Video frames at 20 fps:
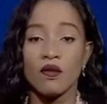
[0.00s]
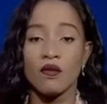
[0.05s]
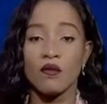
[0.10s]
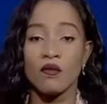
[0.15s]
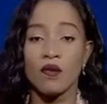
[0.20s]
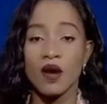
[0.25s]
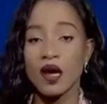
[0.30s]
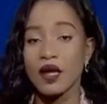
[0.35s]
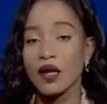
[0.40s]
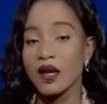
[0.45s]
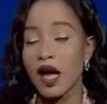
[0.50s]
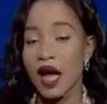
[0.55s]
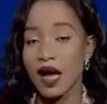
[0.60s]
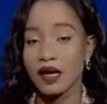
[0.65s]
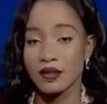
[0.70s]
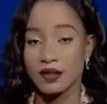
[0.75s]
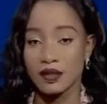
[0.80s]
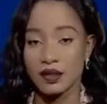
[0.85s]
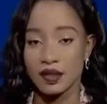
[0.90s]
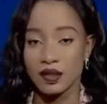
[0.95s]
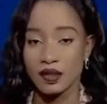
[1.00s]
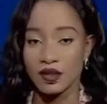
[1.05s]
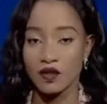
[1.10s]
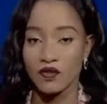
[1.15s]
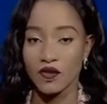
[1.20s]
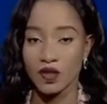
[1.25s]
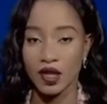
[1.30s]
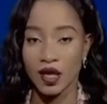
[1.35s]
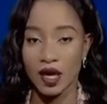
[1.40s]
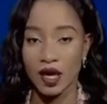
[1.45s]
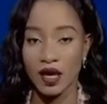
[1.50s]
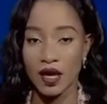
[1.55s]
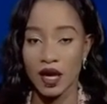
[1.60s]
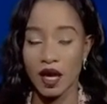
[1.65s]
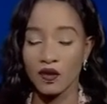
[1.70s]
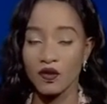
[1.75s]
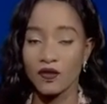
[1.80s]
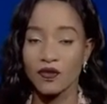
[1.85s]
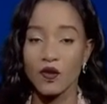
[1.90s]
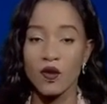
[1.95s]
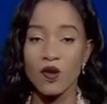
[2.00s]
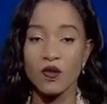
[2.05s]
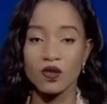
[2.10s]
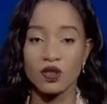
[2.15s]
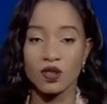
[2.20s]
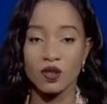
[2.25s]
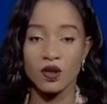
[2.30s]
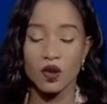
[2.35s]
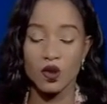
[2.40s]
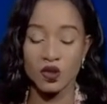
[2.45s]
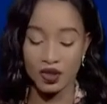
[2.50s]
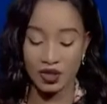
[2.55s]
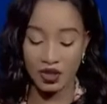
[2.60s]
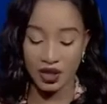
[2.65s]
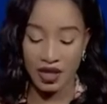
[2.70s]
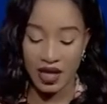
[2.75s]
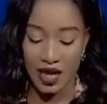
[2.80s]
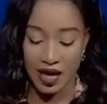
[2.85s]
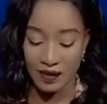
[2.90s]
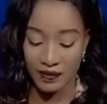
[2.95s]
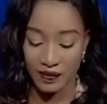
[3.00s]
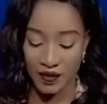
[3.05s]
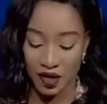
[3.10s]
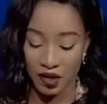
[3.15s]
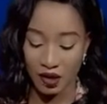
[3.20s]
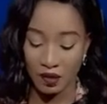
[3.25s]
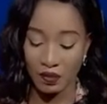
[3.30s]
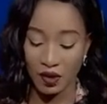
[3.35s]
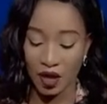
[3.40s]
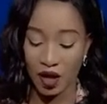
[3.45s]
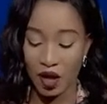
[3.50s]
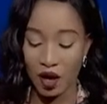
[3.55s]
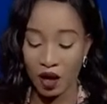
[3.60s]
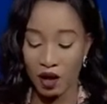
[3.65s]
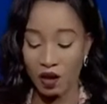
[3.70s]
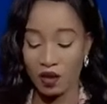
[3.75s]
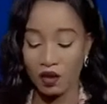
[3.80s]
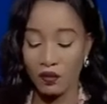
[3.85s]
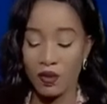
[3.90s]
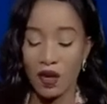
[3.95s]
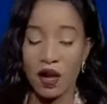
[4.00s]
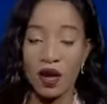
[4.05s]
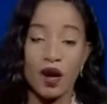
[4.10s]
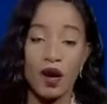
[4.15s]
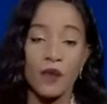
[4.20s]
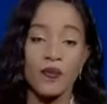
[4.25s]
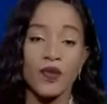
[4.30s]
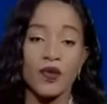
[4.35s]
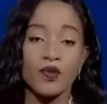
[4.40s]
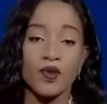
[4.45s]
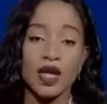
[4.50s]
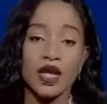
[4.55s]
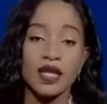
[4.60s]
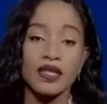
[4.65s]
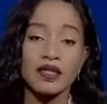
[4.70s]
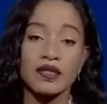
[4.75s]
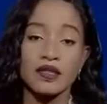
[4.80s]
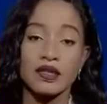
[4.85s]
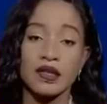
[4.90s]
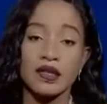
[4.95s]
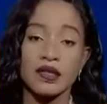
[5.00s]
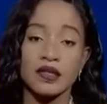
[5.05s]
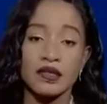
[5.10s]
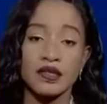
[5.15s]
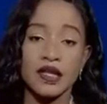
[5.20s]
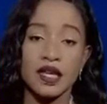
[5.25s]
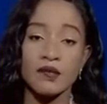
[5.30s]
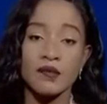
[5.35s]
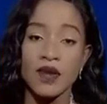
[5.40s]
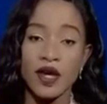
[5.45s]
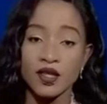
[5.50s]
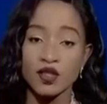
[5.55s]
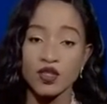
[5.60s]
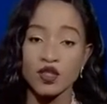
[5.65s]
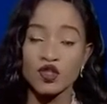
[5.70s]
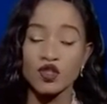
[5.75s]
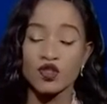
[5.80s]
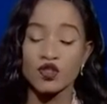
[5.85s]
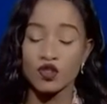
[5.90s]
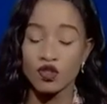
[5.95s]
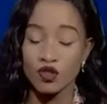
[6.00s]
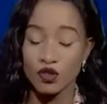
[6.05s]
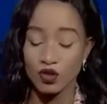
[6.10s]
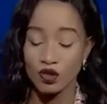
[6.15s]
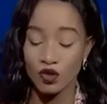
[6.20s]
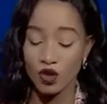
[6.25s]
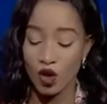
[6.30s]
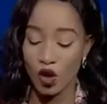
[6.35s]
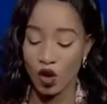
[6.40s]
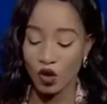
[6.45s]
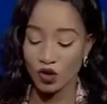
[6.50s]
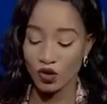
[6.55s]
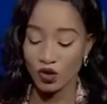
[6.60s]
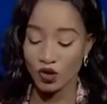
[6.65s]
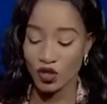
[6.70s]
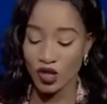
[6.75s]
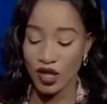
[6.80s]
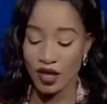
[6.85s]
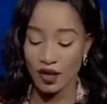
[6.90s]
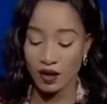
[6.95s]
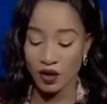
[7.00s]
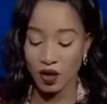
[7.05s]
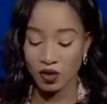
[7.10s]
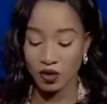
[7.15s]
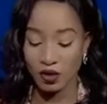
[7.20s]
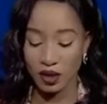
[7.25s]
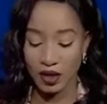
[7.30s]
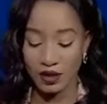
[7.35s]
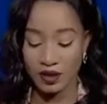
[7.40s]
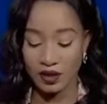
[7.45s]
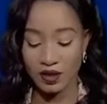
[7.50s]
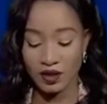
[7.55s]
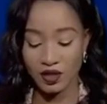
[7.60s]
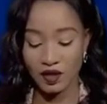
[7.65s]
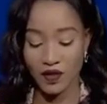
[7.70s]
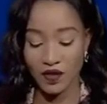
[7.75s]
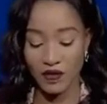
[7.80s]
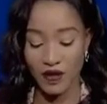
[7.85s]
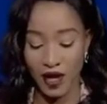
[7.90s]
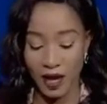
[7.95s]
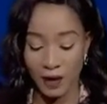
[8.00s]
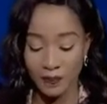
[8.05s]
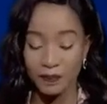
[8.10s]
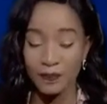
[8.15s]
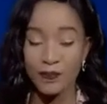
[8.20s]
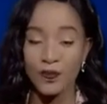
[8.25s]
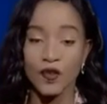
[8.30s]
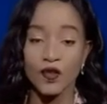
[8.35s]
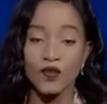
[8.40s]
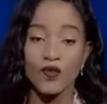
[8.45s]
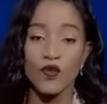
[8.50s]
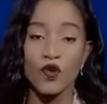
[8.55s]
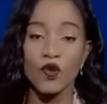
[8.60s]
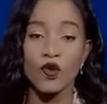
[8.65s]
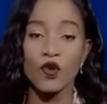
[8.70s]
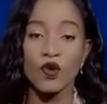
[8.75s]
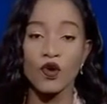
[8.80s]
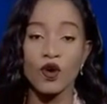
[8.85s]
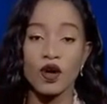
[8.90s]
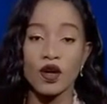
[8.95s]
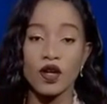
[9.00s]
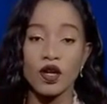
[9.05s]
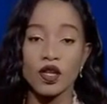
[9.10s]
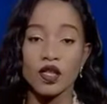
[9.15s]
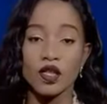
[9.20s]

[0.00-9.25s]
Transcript: were in an accident over there and, of course, lost their life. Aimba released a statement to also share their condolences over there for